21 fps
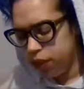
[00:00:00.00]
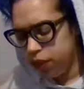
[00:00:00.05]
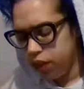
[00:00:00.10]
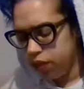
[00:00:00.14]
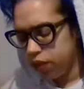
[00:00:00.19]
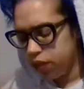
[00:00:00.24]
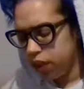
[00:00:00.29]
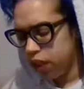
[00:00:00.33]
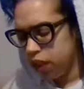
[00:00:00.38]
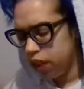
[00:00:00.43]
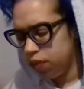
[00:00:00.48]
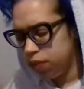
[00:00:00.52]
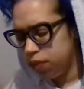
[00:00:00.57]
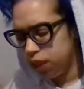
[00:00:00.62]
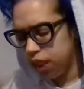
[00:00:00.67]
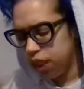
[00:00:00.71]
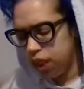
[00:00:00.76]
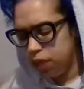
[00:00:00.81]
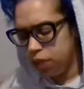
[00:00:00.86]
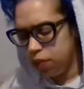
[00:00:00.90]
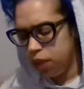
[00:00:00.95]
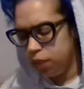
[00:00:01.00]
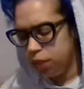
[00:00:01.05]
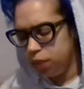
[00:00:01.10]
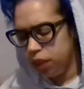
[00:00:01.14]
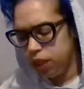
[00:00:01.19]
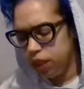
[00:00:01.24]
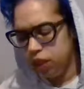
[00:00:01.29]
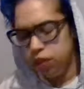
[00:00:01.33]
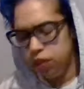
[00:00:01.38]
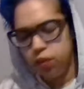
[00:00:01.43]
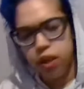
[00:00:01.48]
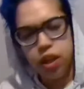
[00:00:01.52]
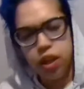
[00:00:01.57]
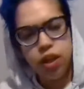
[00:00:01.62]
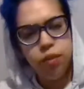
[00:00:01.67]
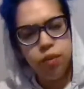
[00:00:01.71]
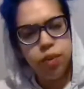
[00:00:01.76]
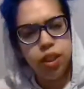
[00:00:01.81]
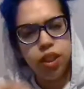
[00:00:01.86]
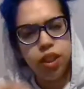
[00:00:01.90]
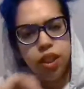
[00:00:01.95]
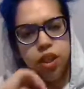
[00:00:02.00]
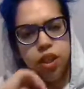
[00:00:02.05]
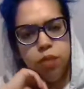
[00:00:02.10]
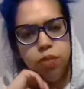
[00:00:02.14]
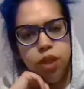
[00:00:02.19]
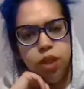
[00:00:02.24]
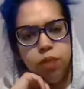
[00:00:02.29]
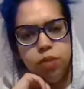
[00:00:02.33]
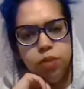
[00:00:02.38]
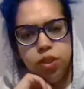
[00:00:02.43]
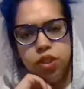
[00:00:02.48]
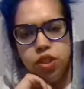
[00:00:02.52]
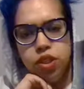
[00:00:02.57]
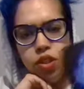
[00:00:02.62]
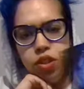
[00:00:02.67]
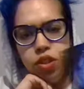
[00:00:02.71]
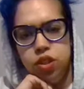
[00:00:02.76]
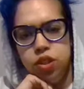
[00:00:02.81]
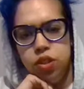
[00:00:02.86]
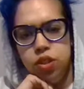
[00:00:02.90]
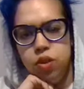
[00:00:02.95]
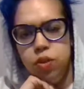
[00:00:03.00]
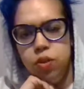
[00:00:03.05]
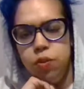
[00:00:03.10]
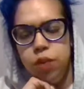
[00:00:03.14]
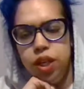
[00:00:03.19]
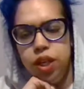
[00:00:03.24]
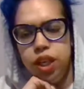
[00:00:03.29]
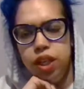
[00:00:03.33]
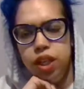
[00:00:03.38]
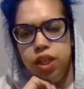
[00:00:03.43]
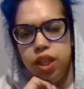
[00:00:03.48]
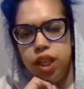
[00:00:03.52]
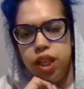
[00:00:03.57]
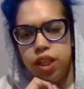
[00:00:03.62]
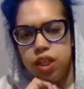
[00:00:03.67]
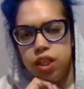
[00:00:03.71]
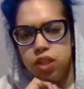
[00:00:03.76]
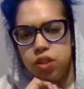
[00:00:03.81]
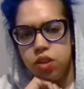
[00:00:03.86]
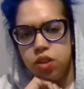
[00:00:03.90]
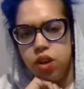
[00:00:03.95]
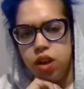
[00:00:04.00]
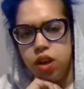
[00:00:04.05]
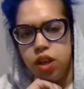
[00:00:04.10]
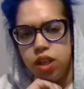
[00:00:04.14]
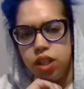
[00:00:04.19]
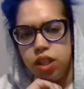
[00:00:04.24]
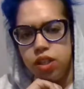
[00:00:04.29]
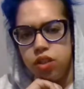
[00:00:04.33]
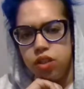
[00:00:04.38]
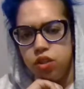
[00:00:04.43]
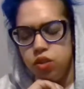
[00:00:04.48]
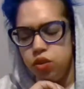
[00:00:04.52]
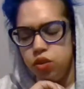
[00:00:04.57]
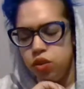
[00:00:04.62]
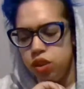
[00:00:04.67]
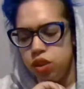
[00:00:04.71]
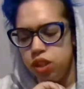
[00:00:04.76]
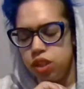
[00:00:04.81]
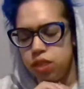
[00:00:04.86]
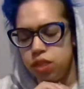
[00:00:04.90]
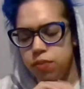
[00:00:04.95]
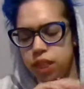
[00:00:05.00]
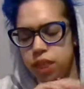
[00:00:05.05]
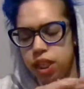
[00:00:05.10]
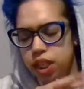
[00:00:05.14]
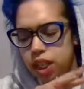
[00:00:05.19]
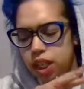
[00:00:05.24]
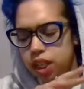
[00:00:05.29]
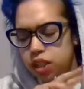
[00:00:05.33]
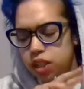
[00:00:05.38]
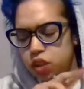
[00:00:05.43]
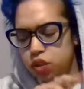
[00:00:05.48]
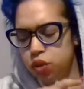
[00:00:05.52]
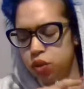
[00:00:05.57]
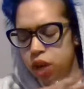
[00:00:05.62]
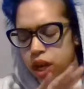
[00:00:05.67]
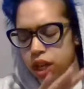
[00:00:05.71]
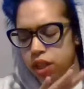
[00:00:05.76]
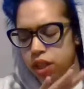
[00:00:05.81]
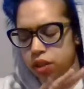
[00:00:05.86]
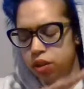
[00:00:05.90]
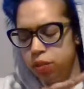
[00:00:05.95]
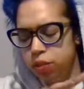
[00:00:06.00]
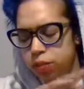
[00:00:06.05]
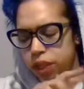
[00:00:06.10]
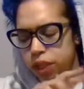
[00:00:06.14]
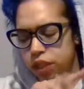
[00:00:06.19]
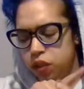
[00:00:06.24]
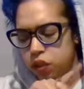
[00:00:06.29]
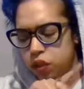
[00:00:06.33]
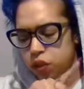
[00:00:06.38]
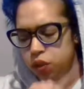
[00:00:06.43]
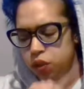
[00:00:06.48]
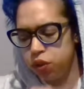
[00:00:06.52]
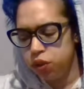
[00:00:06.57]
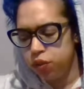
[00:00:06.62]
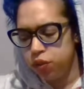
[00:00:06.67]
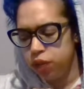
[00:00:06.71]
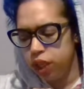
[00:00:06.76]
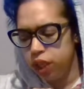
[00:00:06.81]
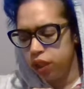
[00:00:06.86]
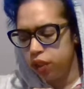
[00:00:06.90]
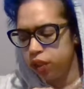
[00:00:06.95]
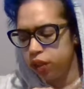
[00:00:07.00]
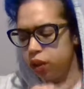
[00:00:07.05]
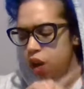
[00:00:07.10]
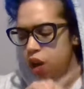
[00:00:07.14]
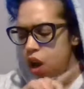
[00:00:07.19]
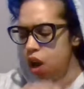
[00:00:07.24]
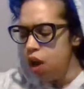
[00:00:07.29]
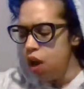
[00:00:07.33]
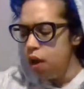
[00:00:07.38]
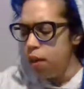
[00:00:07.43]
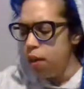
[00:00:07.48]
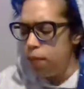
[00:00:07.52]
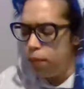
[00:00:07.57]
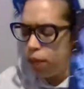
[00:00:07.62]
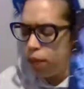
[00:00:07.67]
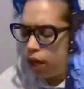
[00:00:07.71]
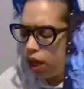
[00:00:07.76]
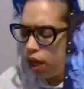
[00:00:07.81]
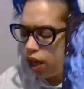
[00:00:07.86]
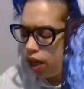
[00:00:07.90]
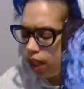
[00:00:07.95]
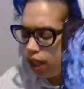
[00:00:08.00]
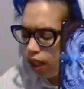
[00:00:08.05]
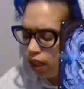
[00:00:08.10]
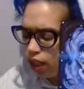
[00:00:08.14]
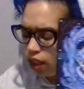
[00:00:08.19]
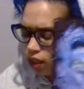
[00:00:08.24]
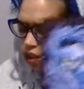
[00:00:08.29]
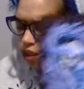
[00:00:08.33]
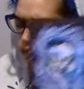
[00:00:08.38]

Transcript: of Cups came up in the upright position. So when I look at this card, is usually somebody that is trying their best to surrender, but it's